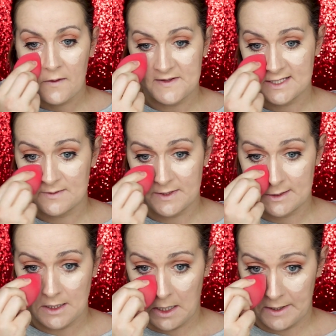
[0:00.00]
This has
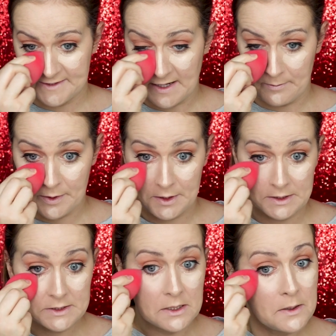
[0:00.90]
been
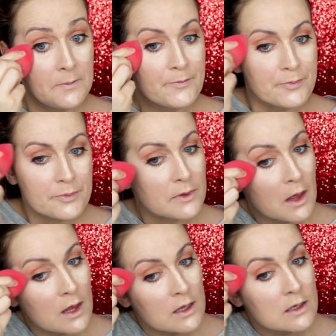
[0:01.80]
dampened
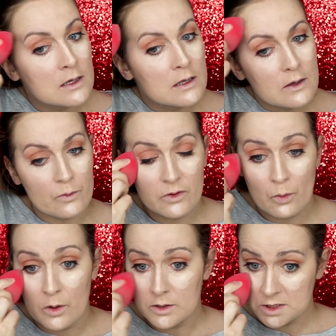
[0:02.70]
with
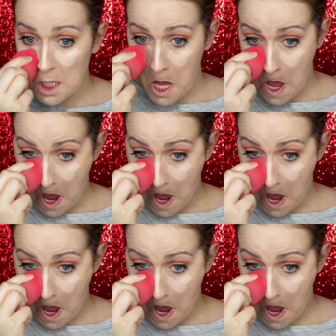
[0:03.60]
water.